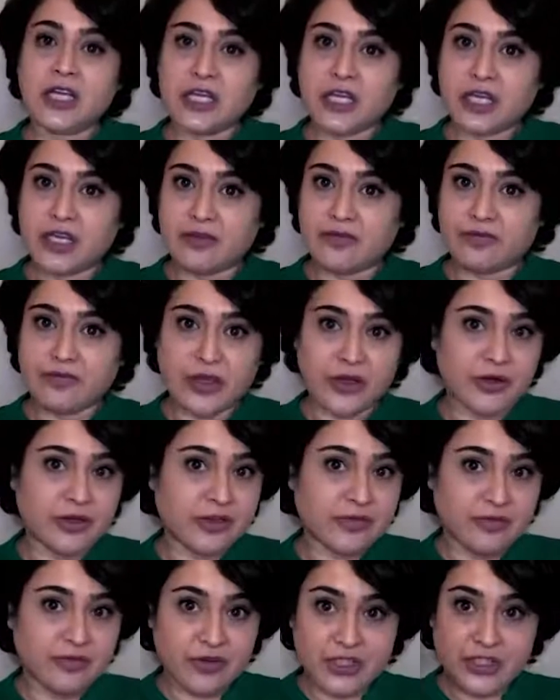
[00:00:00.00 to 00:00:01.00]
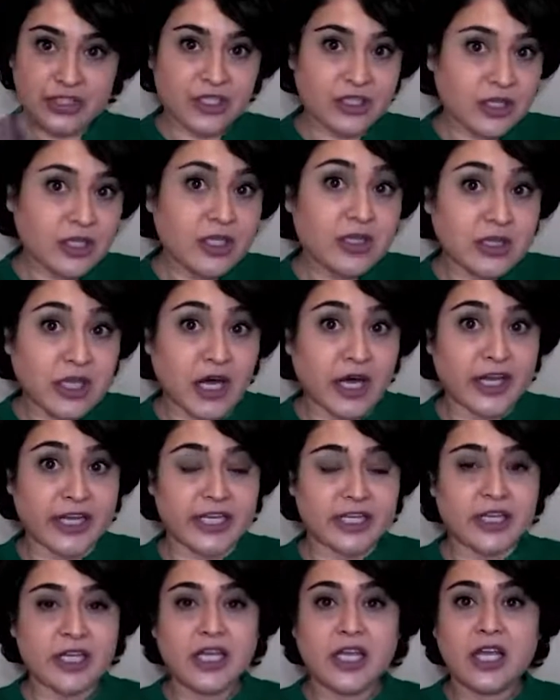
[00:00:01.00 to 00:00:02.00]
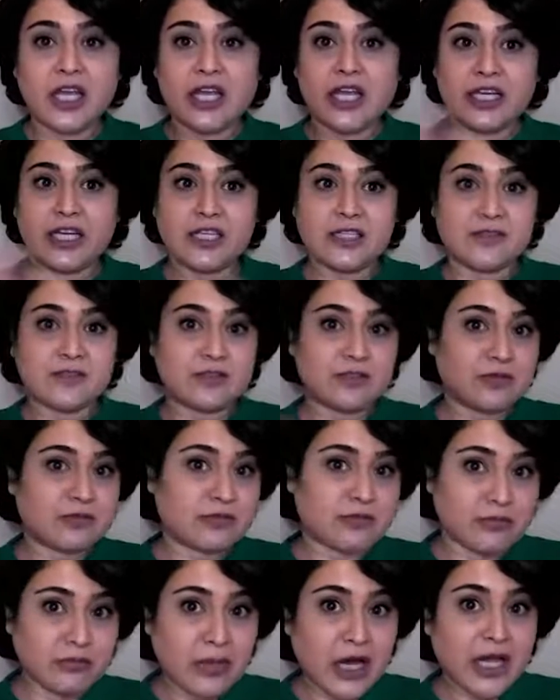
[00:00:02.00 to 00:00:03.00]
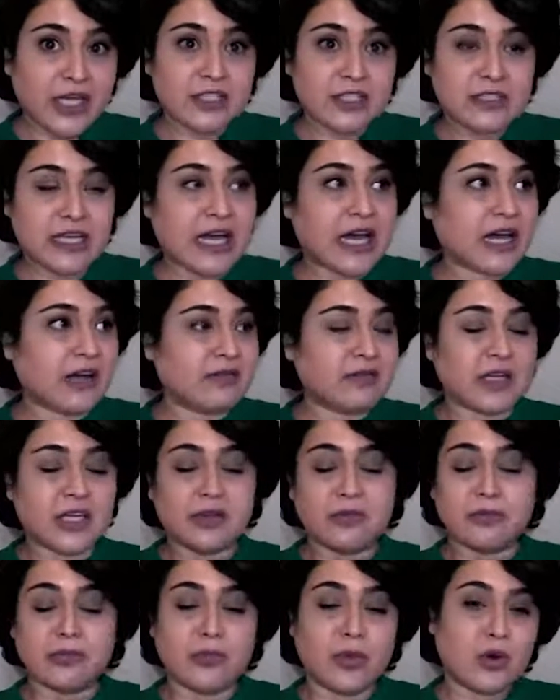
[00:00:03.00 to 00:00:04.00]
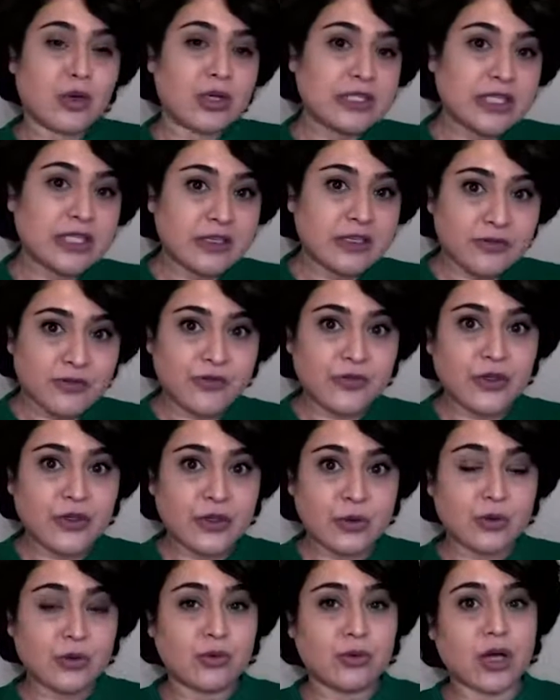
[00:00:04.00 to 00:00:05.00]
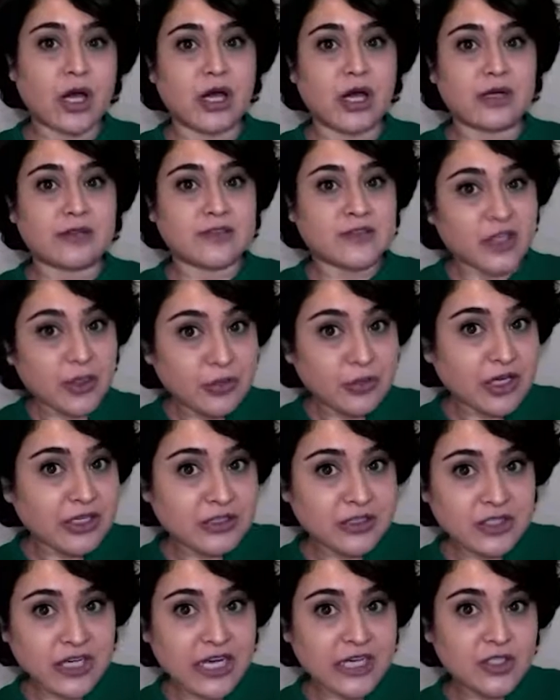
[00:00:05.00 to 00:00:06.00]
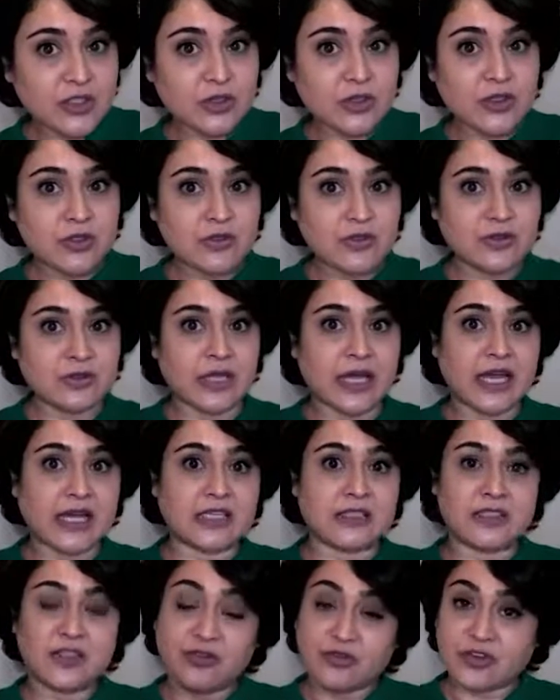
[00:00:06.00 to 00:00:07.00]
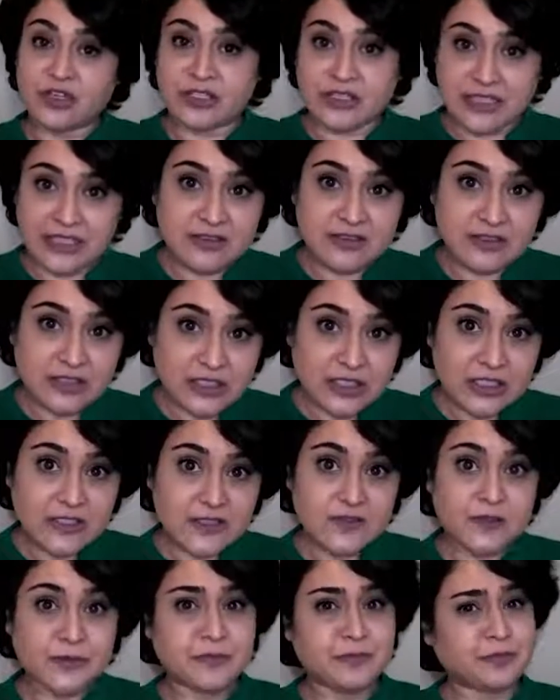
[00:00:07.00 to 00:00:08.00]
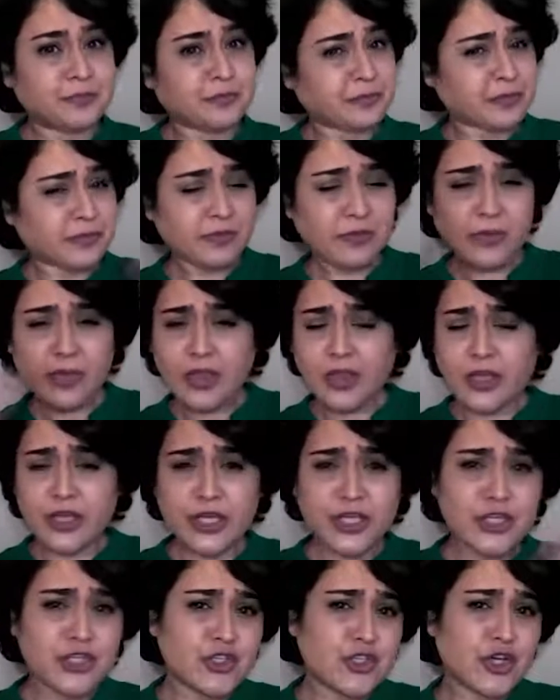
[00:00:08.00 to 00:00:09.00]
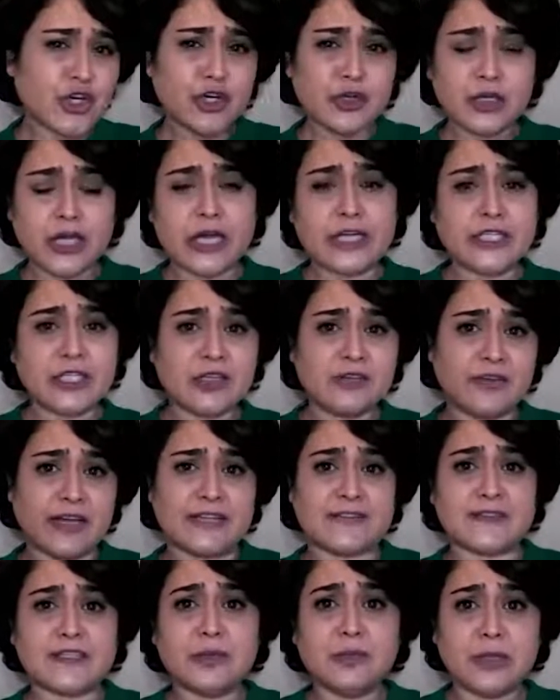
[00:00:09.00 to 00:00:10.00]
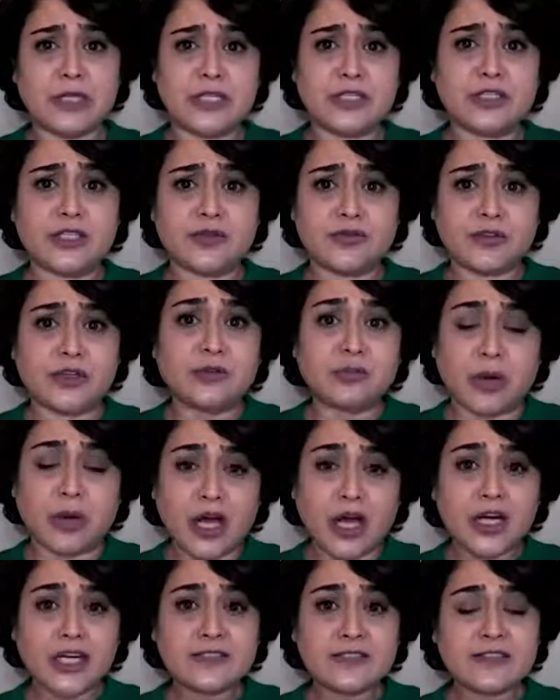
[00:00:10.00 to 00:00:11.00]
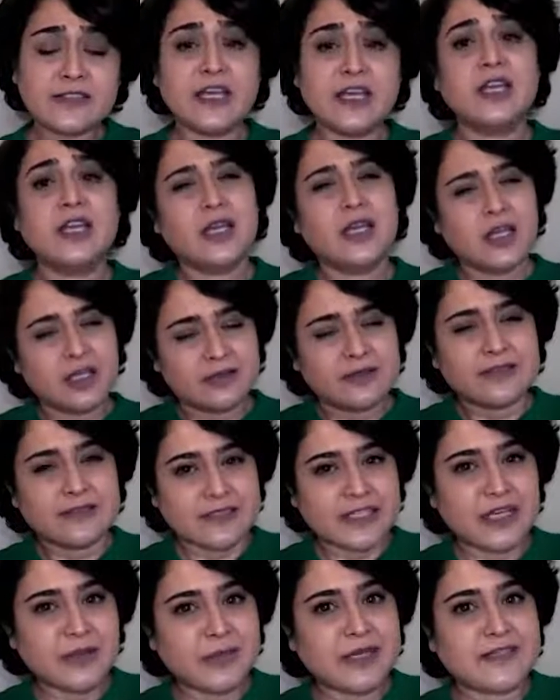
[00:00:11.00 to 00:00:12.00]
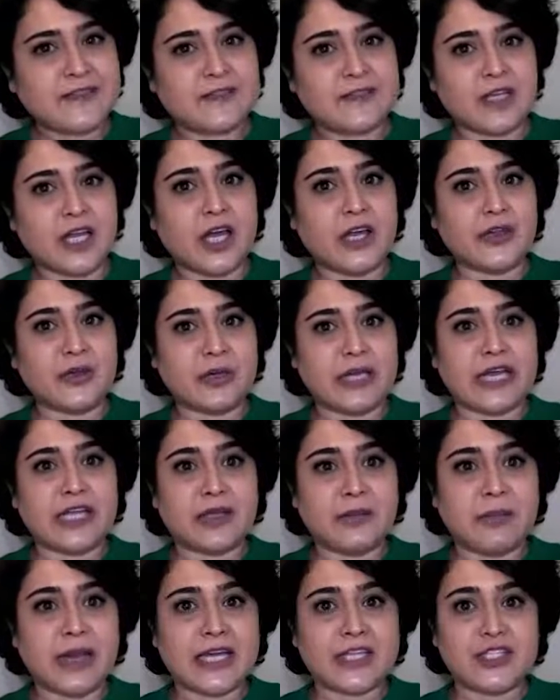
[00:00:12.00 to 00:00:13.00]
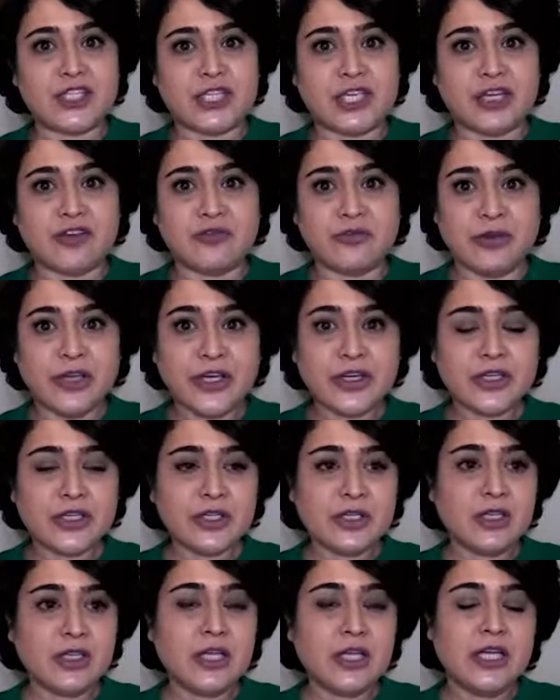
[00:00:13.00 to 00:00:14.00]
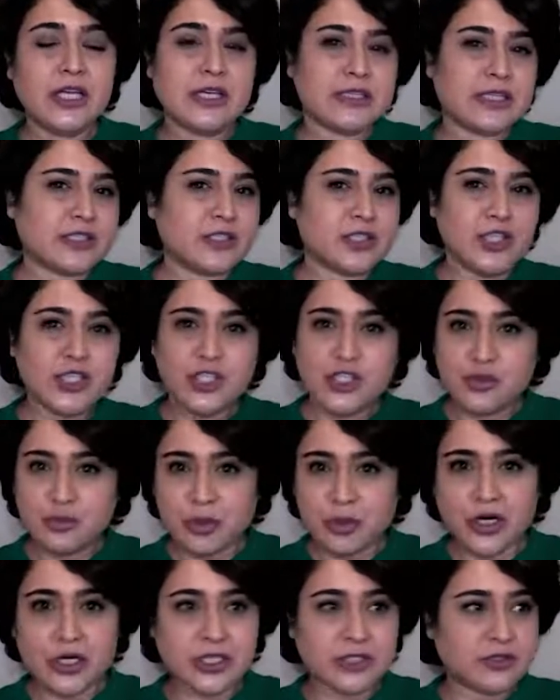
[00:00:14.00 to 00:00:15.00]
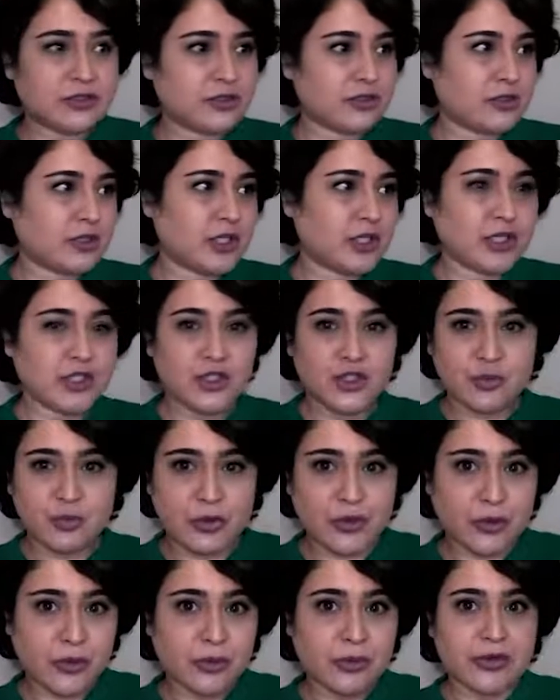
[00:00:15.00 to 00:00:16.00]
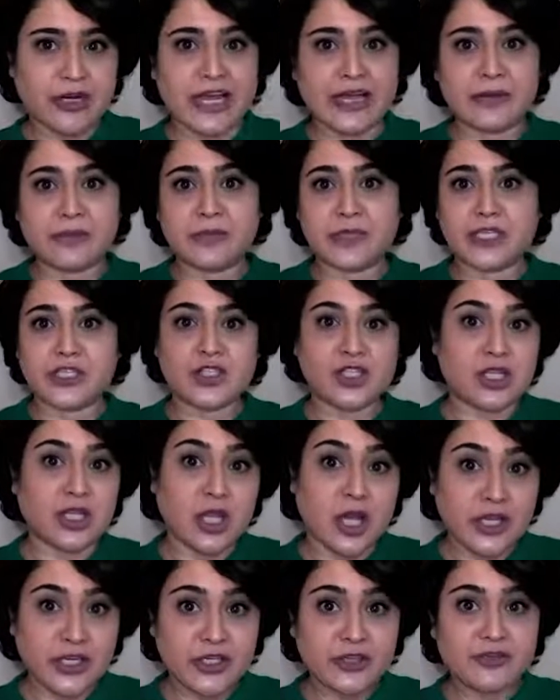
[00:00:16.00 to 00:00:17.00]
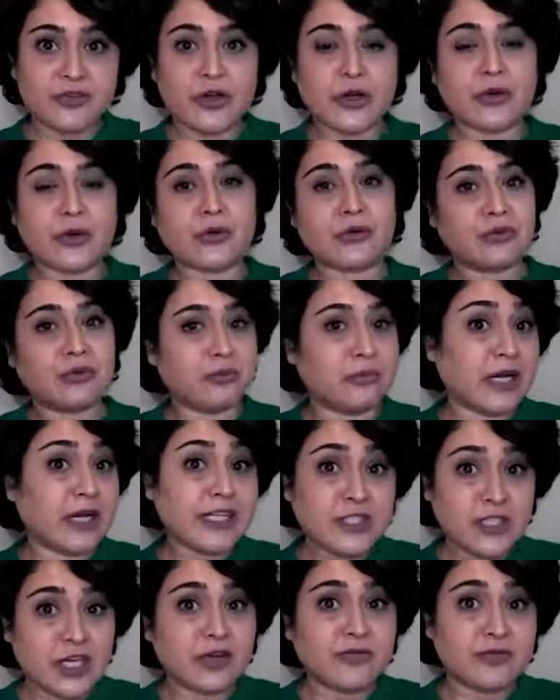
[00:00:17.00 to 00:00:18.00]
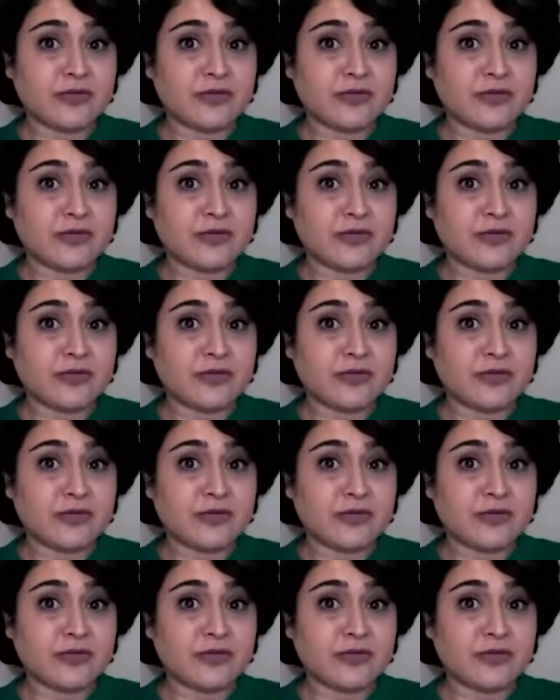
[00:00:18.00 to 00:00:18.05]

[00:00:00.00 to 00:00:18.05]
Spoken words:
a very vertical line. It might have more than a few subcontractors and different entities. Each are kind of assembling different parts, the same as you can imagine a vehicle, that each part, each program, each line of code might come